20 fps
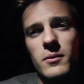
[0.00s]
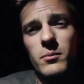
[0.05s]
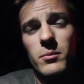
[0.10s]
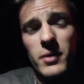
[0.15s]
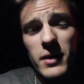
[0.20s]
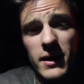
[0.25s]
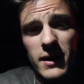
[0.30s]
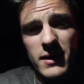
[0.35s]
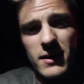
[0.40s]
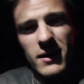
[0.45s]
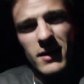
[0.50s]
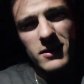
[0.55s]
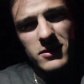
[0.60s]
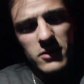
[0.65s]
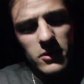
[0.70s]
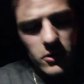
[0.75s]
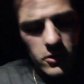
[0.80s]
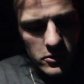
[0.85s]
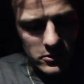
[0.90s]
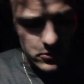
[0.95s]
back at
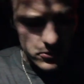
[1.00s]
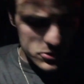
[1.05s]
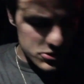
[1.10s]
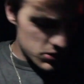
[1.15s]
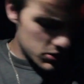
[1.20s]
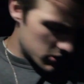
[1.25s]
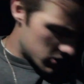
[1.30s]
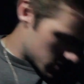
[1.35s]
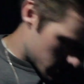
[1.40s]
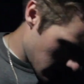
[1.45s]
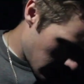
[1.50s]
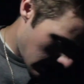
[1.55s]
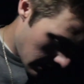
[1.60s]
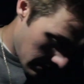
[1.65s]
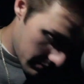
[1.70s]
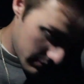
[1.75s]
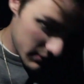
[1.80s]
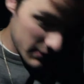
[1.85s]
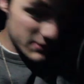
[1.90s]
the OG shop.